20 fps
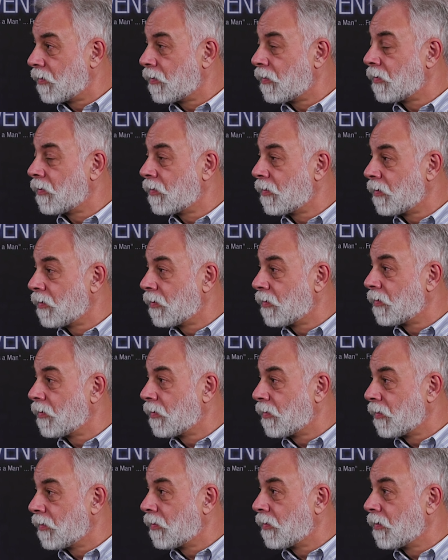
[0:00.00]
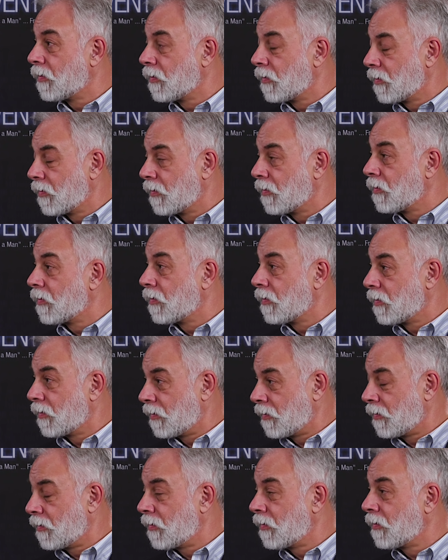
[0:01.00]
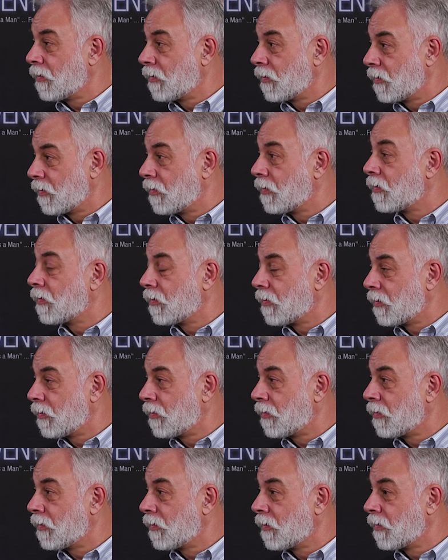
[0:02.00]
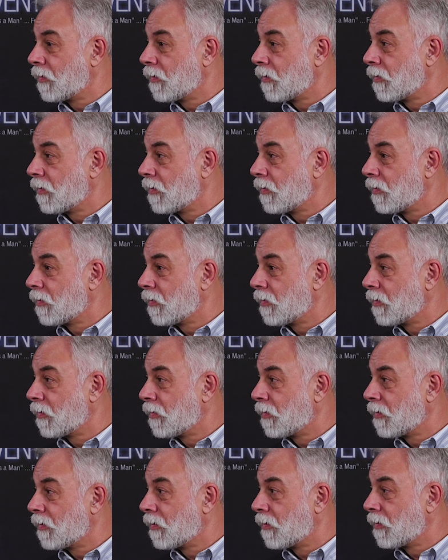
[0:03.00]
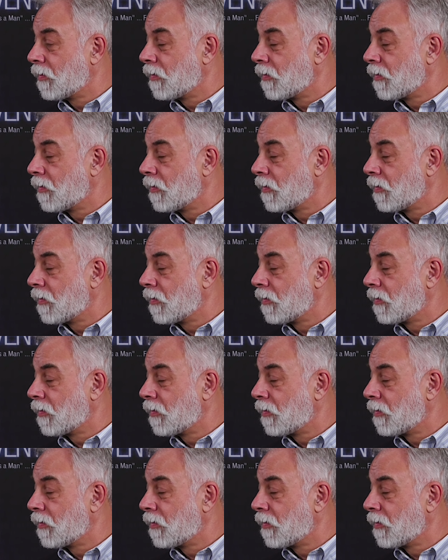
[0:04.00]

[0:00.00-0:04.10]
(not speaking)